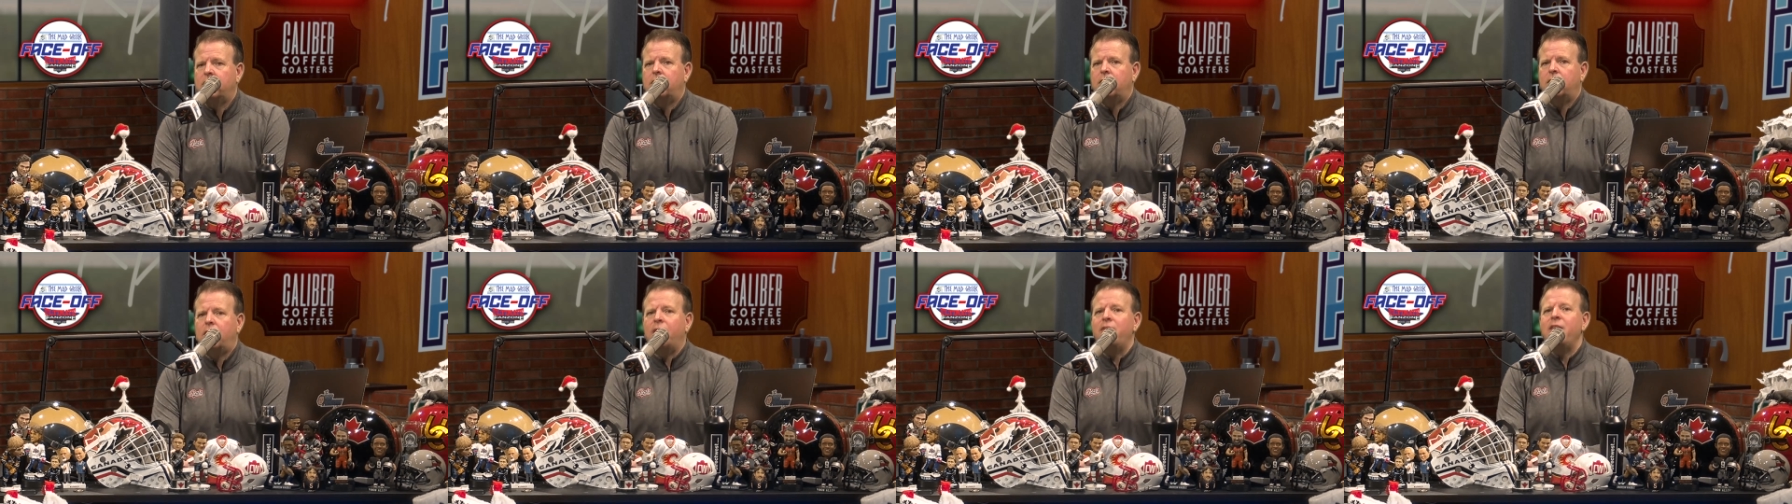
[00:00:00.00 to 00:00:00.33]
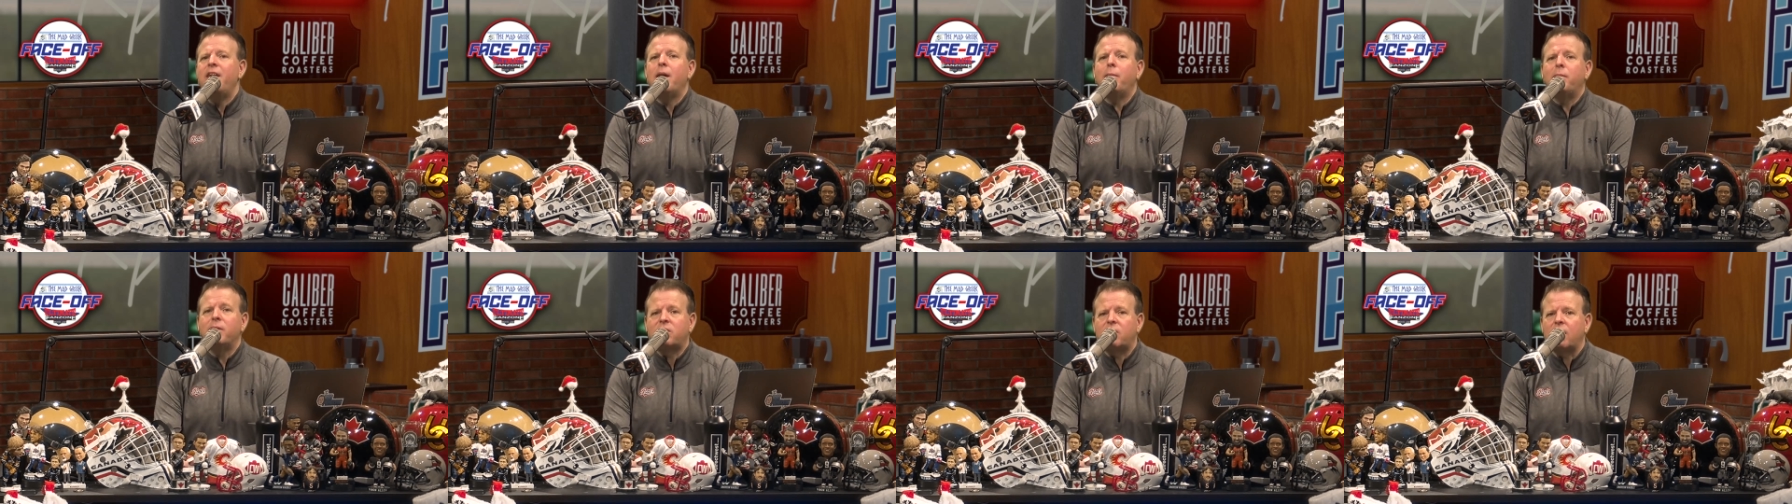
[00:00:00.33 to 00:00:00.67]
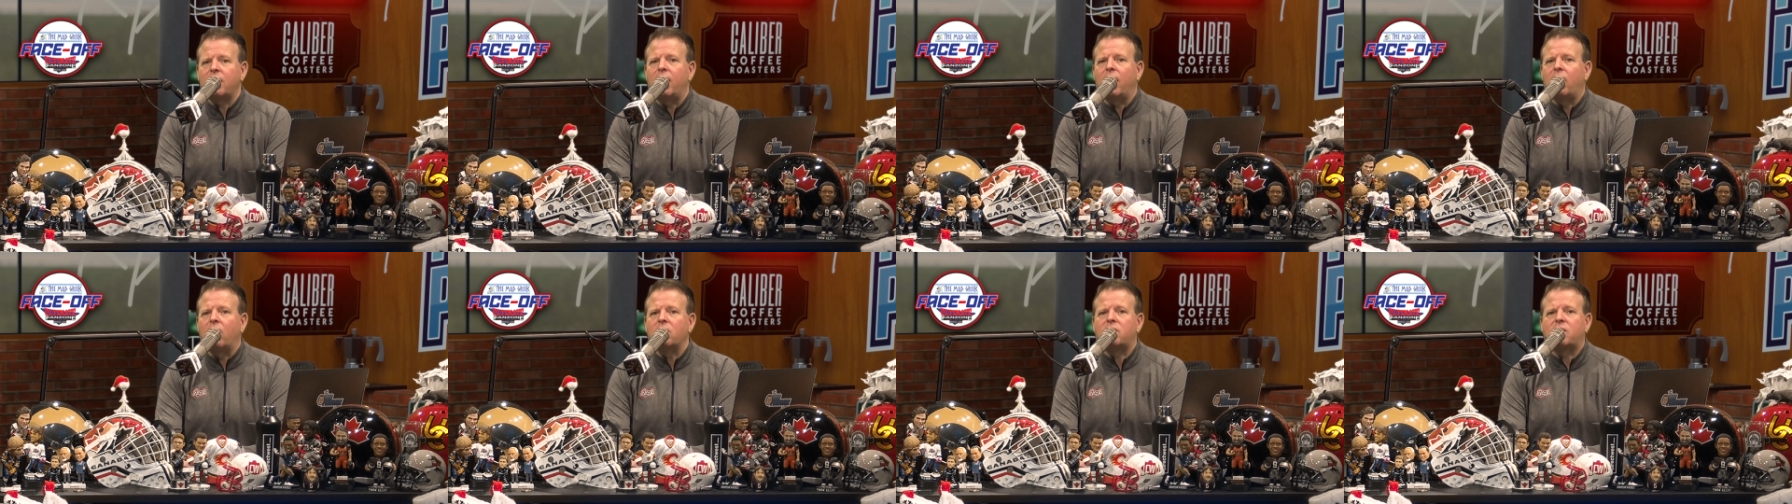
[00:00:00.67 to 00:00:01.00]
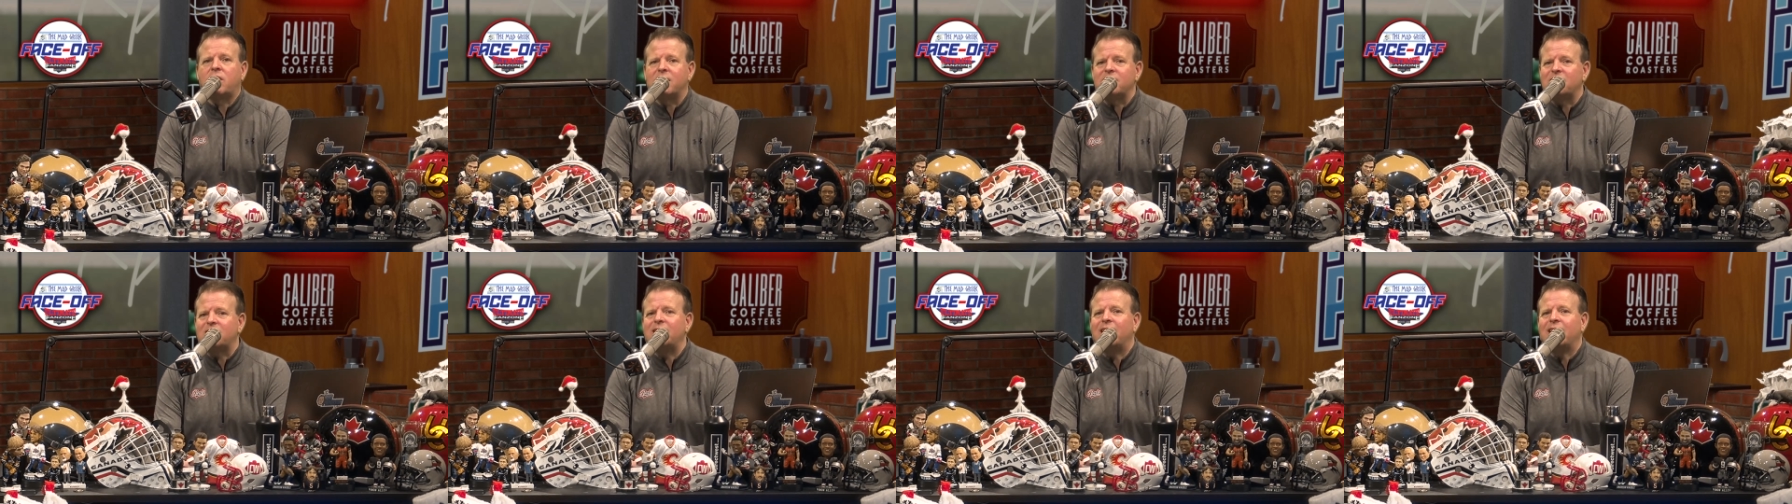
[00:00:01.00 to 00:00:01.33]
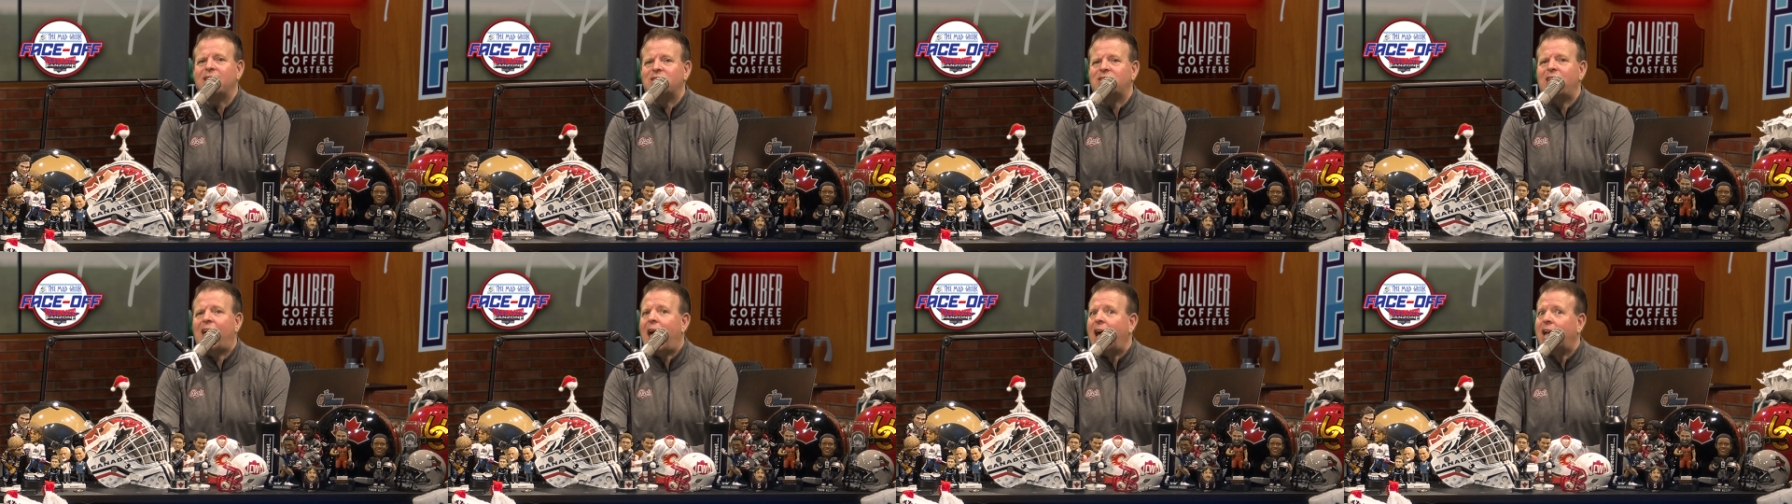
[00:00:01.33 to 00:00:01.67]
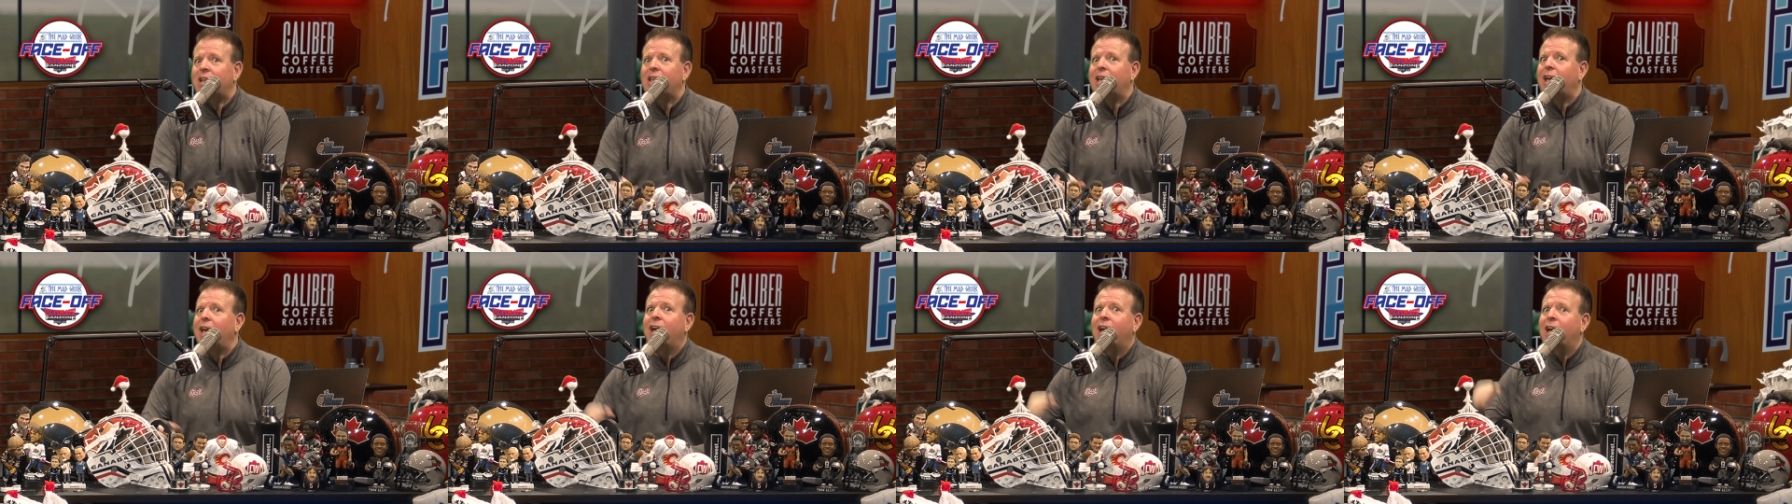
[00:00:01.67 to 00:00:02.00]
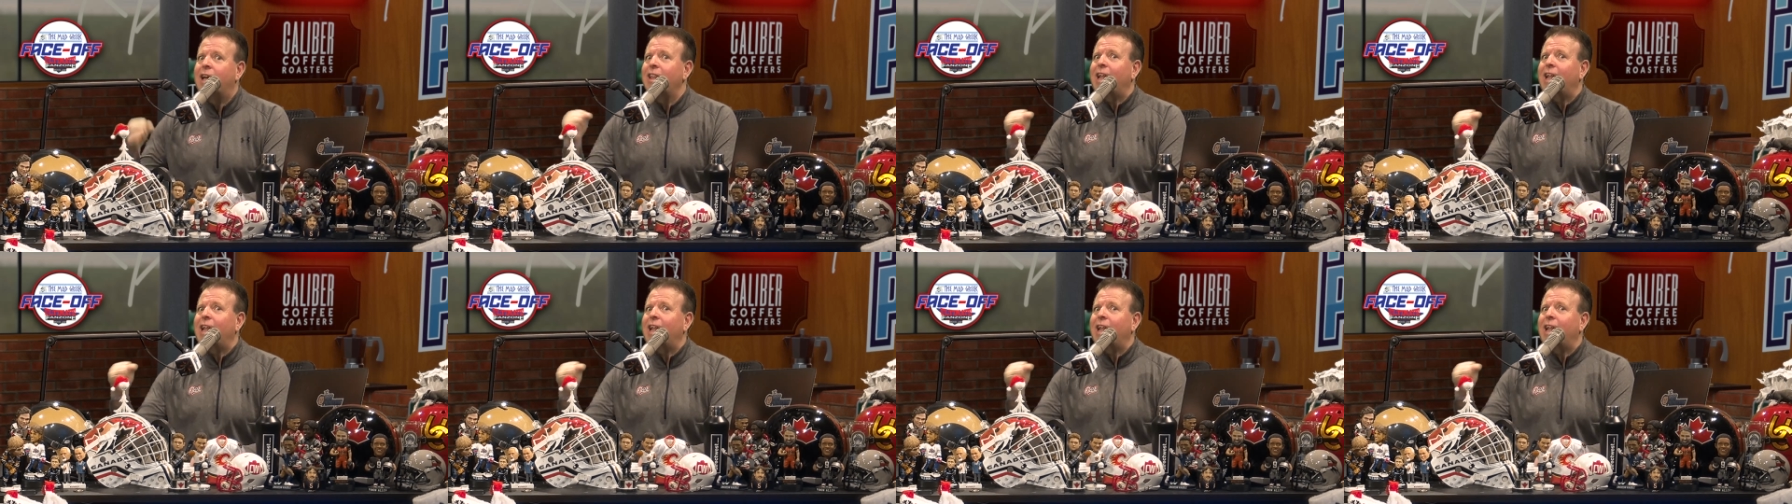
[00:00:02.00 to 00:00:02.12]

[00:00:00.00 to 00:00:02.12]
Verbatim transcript: And the Edmonton Elk doesn't exactly,